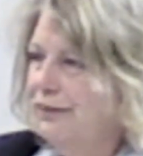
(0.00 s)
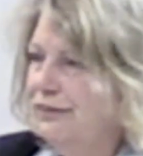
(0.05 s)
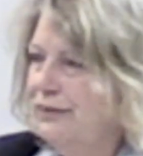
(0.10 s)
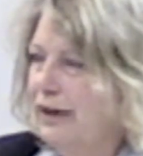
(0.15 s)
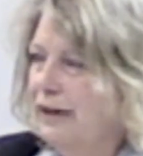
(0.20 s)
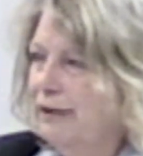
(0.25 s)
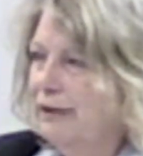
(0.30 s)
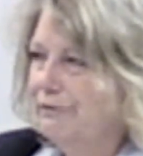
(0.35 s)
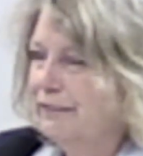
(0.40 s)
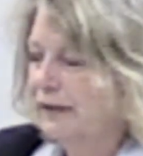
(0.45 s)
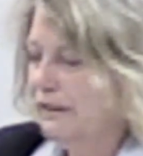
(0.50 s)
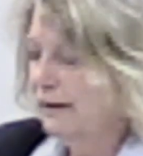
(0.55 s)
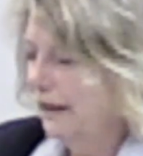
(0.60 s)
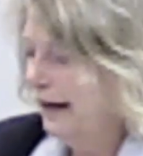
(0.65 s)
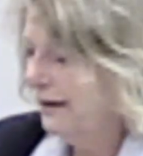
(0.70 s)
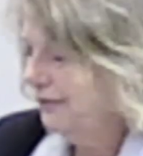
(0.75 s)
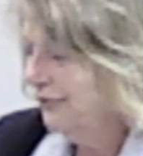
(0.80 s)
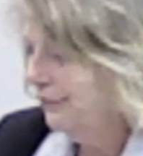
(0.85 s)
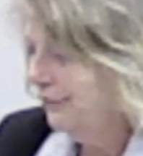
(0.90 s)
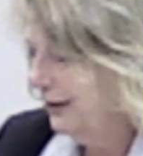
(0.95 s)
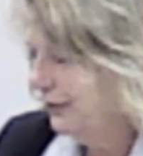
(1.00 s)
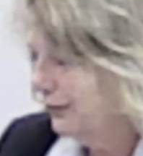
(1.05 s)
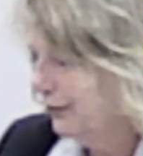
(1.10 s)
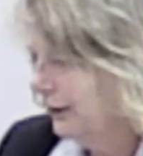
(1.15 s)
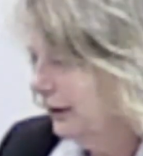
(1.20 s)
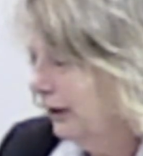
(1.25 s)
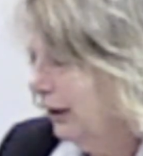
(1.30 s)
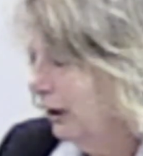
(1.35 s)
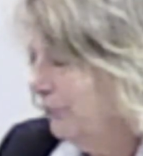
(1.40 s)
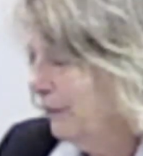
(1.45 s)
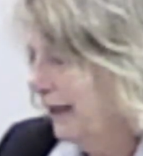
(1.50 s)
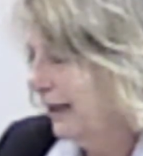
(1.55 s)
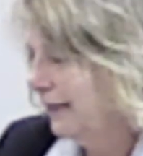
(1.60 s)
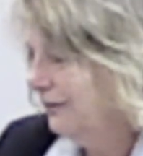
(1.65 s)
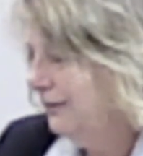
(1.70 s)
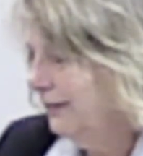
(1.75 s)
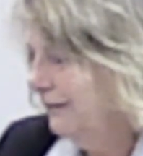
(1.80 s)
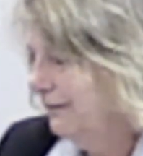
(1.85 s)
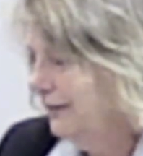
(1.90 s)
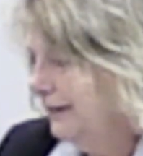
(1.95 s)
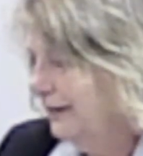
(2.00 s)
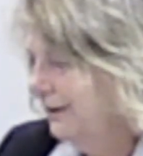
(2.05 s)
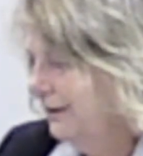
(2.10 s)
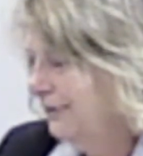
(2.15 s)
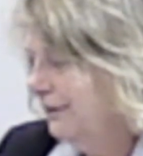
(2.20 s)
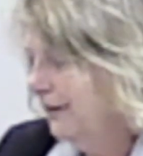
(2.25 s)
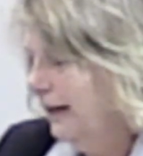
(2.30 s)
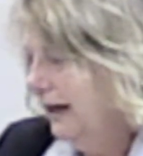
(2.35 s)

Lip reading: sign up for classes and or club activities.